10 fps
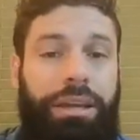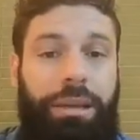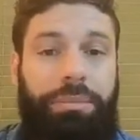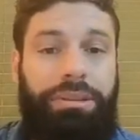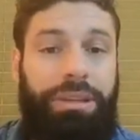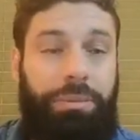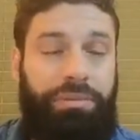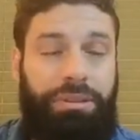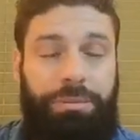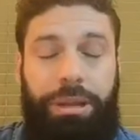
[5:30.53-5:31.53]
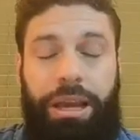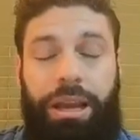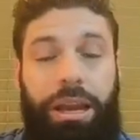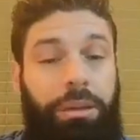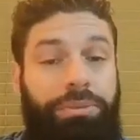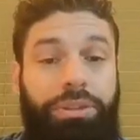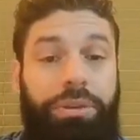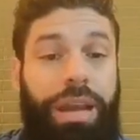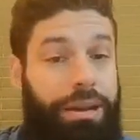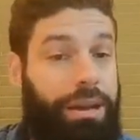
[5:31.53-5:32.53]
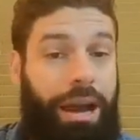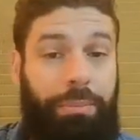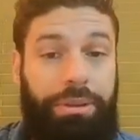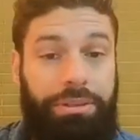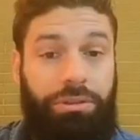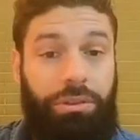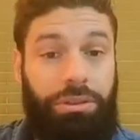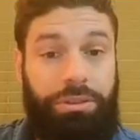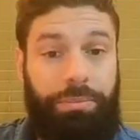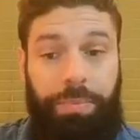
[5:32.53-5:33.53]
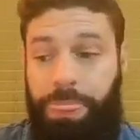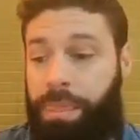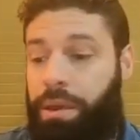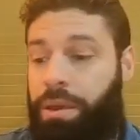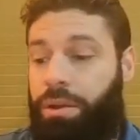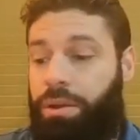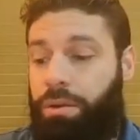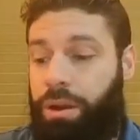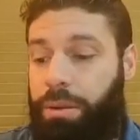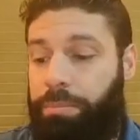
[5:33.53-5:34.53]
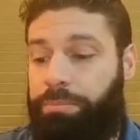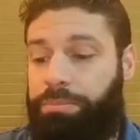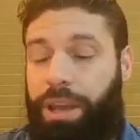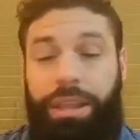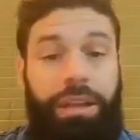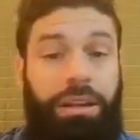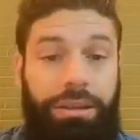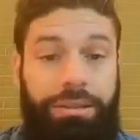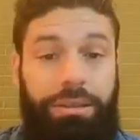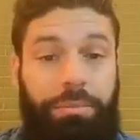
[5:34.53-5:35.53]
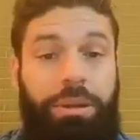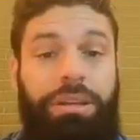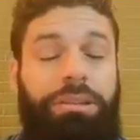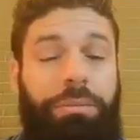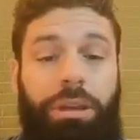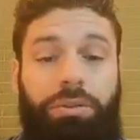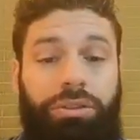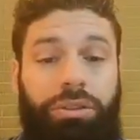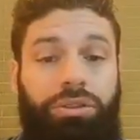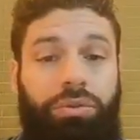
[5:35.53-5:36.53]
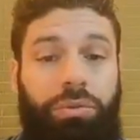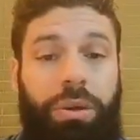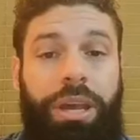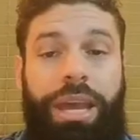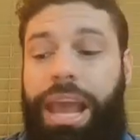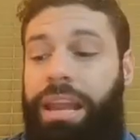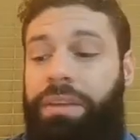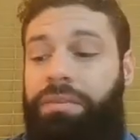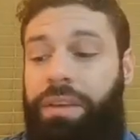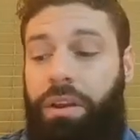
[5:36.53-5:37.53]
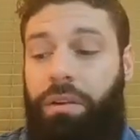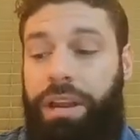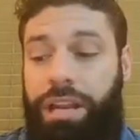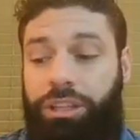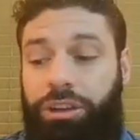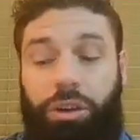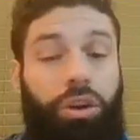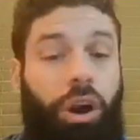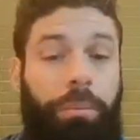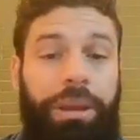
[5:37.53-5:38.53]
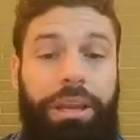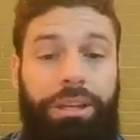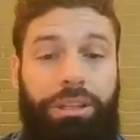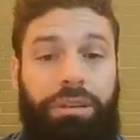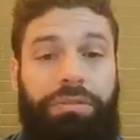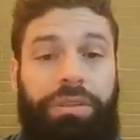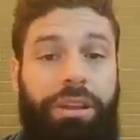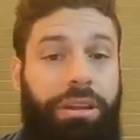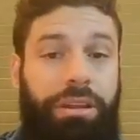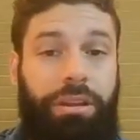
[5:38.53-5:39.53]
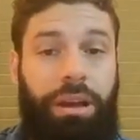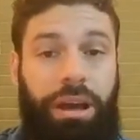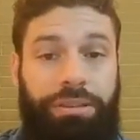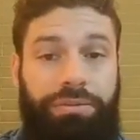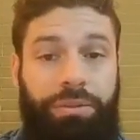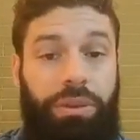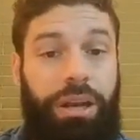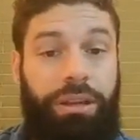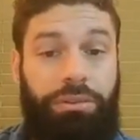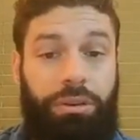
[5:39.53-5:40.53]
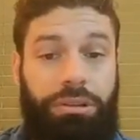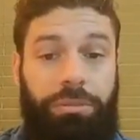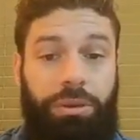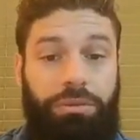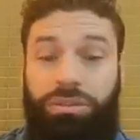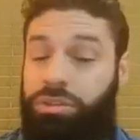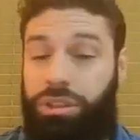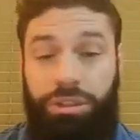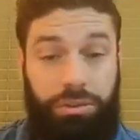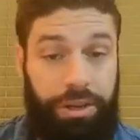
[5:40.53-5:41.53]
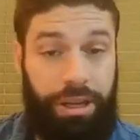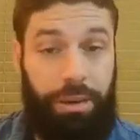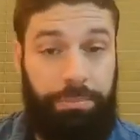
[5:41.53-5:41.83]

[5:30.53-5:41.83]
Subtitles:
this type of display ad helps you get app installs, right? And then custom allows you to do any variation or combination of the last few that I talked about. So just to recap,